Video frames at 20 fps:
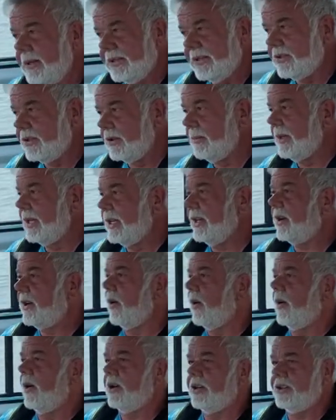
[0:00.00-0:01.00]
it's too many
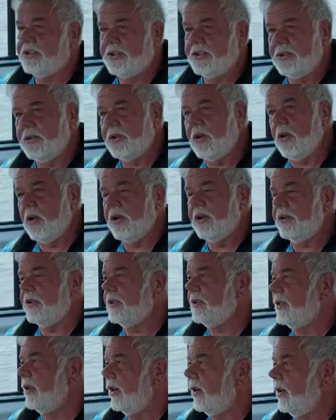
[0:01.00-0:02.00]
cars, too
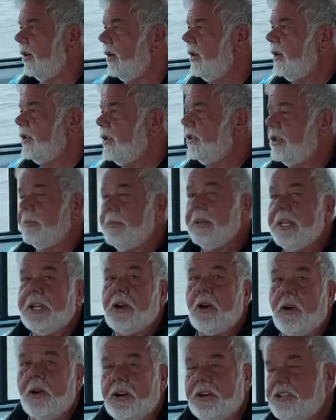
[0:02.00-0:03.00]
many
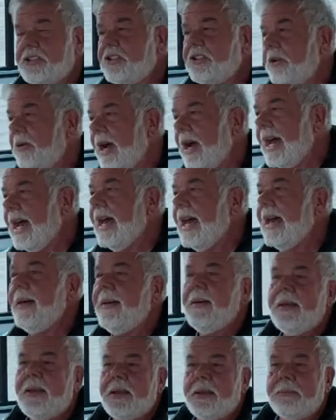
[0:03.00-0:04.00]
cars too high.
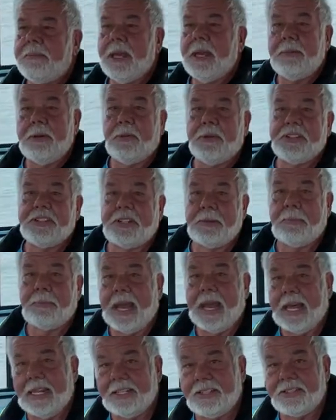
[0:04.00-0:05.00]
Maybe it was the
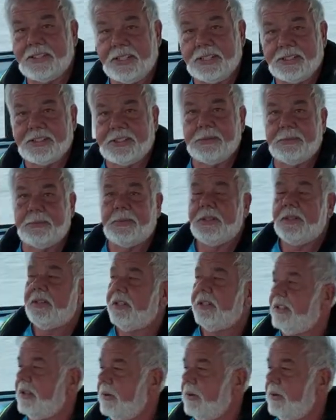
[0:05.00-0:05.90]
ballast system that